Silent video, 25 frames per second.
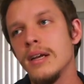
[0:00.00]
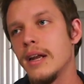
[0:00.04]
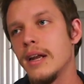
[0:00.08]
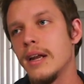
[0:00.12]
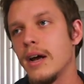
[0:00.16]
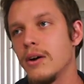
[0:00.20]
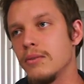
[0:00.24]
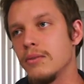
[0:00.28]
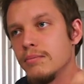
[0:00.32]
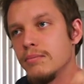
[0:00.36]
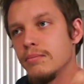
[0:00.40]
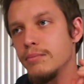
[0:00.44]

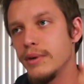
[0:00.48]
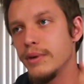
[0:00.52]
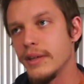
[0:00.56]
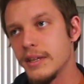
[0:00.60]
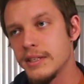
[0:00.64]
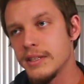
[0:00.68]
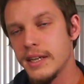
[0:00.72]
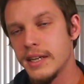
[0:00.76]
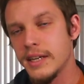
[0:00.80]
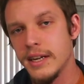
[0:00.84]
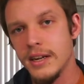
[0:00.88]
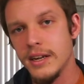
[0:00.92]
Now,
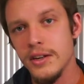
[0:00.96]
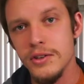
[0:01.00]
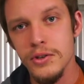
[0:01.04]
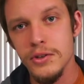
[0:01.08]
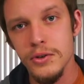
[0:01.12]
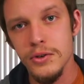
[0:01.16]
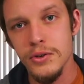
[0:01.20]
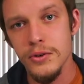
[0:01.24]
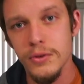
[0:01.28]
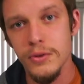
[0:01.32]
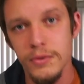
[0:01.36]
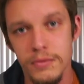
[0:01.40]
but let's get
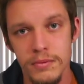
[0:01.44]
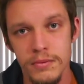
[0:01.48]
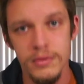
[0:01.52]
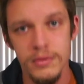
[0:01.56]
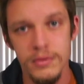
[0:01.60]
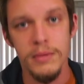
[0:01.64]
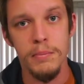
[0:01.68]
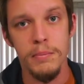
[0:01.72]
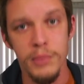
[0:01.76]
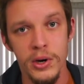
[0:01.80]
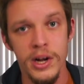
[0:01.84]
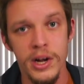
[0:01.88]
into
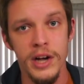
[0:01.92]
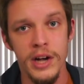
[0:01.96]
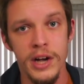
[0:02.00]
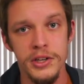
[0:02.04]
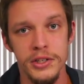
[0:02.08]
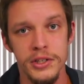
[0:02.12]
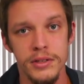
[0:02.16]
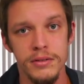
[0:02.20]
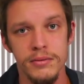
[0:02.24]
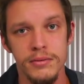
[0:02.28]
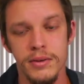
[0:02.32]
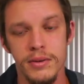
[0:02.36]

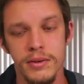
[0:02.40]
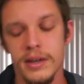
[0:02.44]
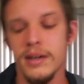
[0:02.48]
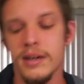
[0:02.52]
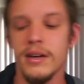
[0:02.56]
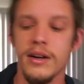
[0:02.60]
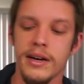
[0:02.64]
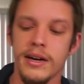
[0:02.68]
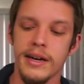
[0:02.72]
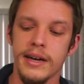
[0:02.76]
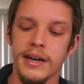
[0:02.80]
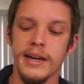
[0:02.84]
percussion,
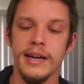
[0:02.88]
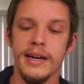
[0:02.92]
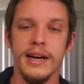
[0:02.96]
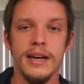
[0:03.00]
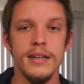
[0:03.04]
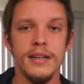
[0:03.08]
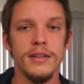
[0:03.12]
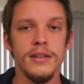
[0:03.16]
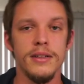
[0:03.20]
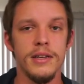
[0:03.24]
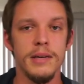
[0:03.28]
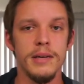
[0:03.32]
right? Now I gotta
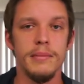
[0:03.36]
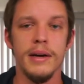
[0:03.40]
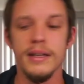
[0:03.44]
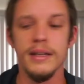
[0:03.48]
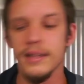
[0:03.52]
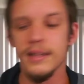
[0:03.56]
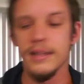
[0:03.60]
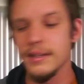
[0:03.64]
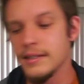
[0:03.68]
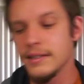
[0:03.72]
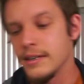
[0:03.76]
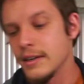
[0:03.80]
kind of look at
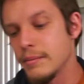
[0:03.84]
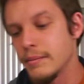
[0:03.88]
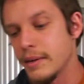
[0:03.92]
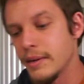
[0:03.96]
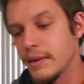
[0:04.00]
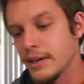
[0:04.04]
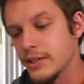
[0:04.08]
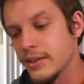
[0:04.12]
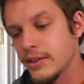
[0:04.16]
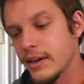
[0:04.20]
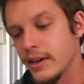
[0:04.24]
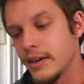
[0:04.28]
my list here to
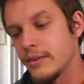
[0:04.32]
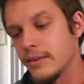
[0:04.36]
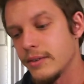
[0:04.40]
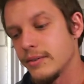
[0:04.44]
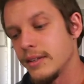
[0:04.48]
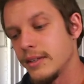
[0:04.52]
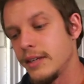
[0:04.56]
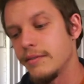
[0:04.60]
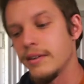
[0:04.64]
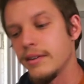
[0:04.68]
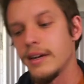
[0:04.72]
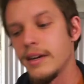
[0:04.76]
make sure I
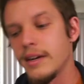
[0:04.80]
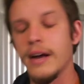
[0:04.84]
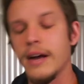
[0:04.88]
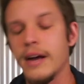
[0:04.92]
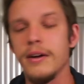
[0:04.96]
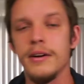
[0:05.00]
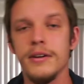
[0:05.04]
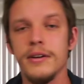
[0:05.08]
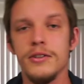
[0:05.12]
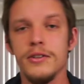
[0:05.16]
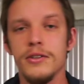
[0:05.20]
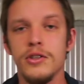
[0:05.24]
don't leave any
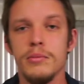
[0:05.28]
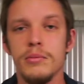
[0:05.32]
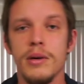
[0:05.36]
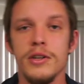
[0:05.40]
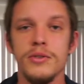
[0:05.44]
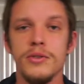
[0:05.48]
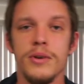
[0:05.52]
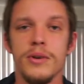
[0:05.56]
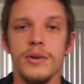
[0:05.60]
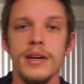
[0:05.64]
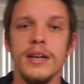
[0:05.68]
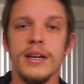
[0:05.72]
out here too
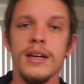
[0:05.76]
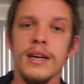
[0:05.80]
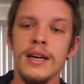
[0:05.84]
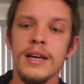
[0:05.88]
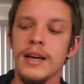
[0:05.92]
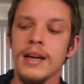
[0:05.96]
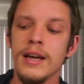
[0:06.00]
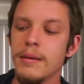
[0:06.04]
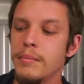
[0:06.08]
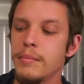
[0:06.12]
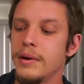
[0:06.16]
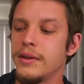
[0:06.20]
much, right?
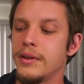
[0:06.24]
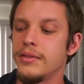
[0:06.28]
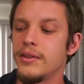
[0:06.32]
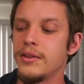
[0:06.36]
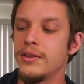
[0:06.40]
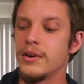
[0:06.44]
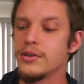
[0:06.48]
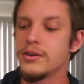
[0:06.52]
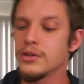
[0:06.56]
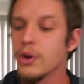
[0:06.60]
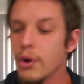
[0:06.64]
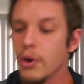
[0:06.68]

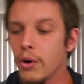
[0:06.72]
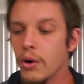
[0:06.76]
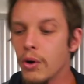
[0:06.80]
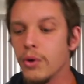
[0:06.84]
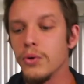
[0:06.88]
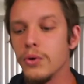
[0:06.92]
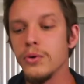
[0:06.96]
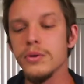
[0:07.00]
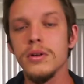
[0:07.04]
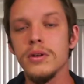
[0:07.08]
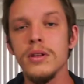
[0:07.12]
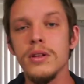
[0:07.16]
But there's a
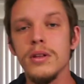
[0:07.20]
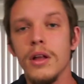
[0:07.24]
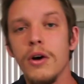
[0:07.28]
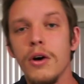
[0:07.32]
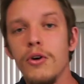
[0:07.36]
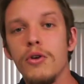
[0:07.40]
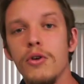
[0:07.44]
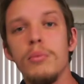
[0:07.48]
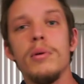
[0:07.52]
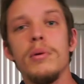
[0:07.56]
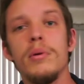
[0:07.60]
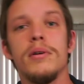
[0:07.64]
whole
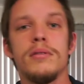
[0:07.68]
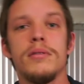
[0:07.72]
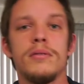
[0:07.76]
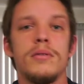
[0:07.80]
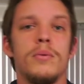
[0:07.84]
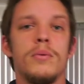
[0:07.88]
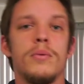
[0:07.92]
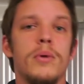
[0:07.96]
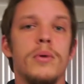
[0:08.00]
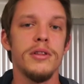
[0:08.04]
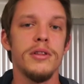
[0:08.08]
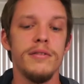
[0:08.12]
globe
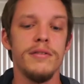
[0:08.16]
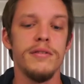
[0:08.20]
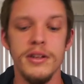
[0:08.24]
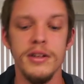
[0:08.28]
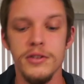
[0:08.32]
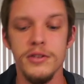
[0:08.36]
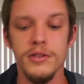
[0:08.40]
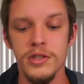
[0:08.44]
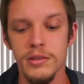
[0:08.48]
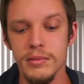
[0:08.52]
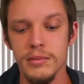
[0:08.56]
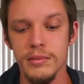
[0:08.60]
worth of
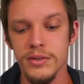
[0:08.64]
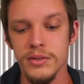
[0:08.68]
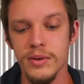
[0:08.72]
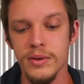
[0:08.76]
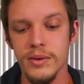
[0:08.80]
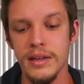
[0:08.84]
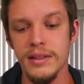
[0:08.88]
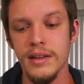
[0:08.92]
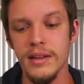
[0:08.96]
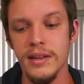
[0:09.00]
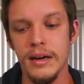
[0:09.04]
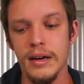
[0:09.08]

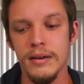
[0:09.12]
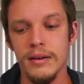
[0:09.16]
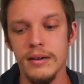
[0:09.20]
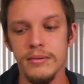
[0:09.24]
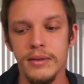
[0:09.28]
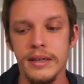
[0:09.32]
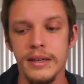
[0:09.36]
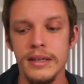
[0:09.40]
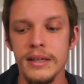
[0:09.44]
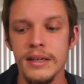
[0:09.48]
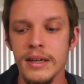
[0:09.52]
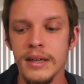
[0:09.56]
instruments right there,
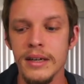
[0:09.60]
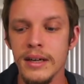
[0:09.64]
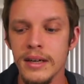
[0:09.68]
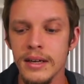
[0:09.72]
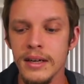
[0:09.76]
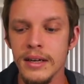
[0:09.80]
right?